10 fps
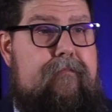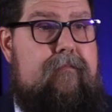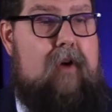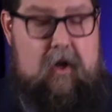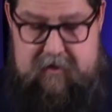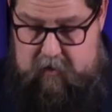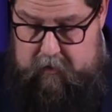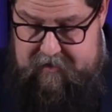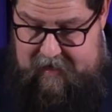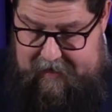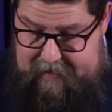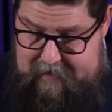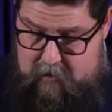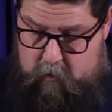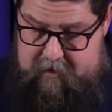All Souls' Day
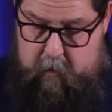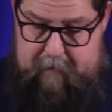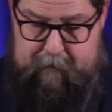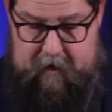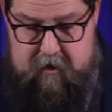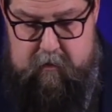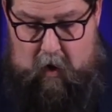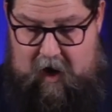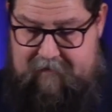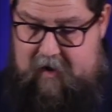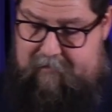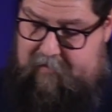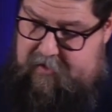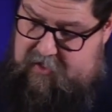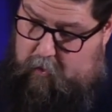was when prayers were offered up for
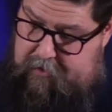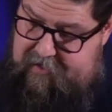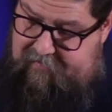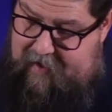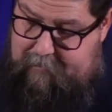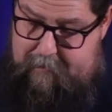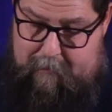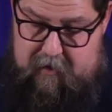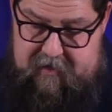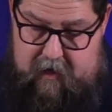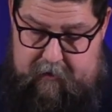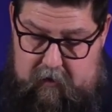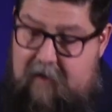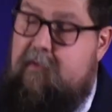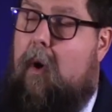the souls of family members and other
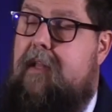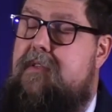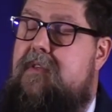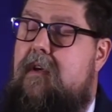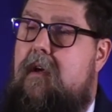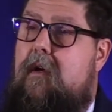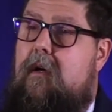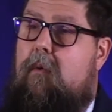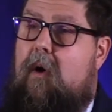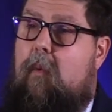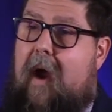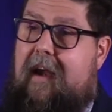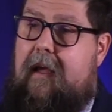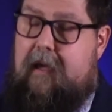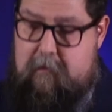loved ones who were
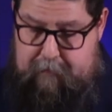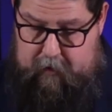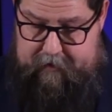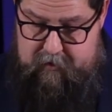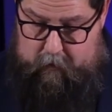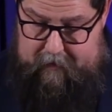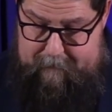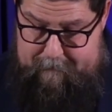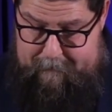awaiting in purgatory.